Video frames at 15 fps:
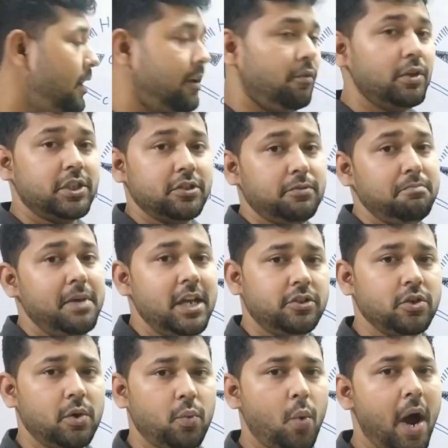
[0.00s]
which is
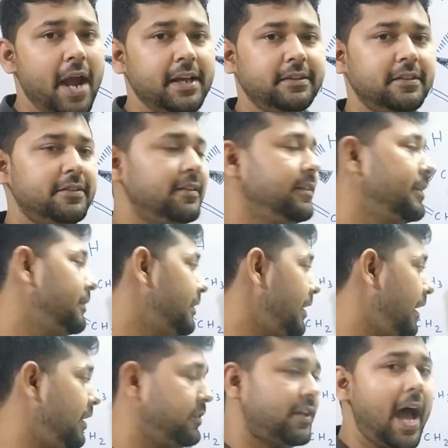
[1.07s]
major, why this
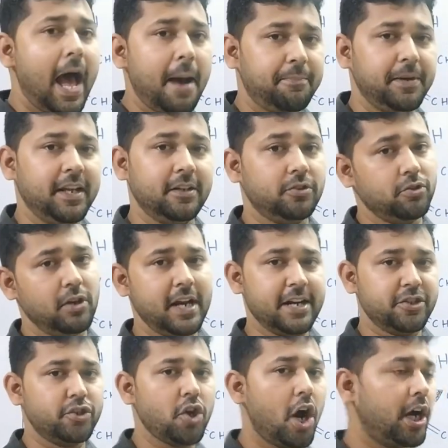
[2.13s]
thing is happening. So
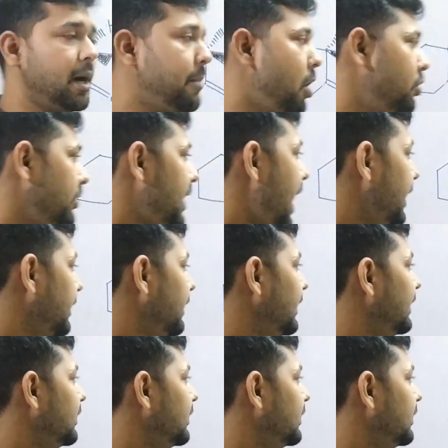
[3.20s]
let's talk about that.